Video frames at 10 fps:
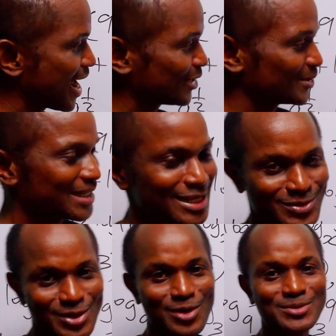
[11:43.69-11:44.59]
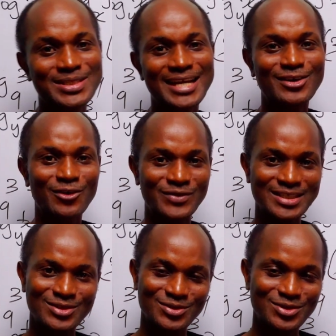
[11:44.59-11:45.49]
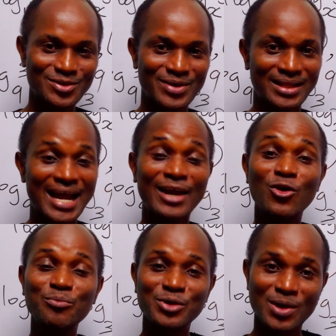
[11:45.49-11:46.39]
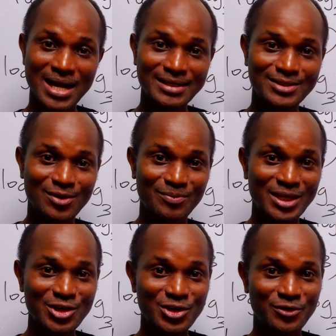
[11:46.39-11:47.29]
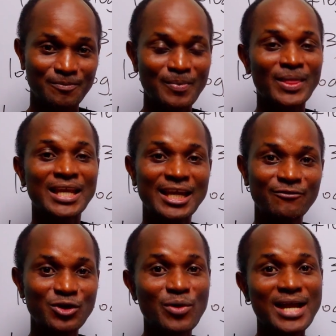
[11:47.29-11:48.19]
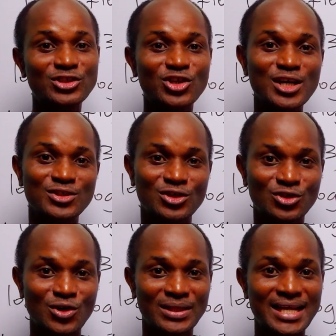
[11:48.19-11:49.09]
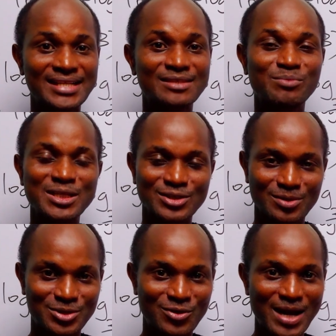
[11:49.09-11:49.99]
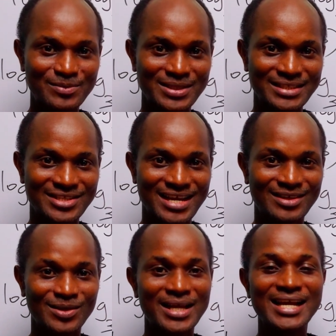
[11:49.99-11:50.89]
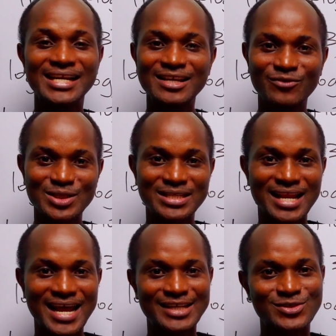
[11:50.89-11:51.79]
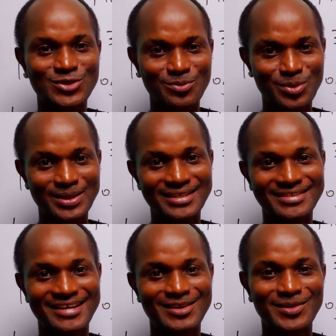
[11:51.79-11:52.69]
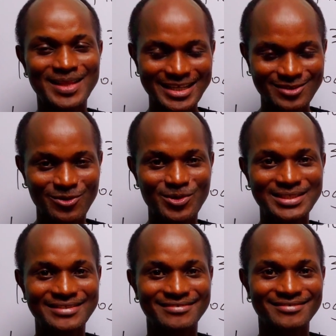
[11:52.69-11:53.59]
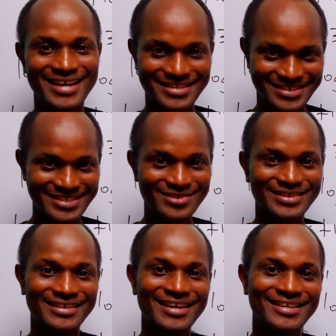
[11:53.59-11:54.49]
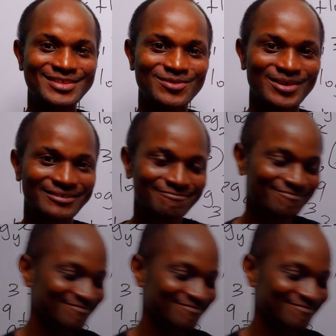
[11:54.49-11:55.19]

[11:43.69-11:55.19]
And with that, we come to the end of this tutorial. I hope you learned something new. If you enjoy such content, please subscribe to the channel. Leave us a like to support the channel. Thanks for watching and see you in the next one.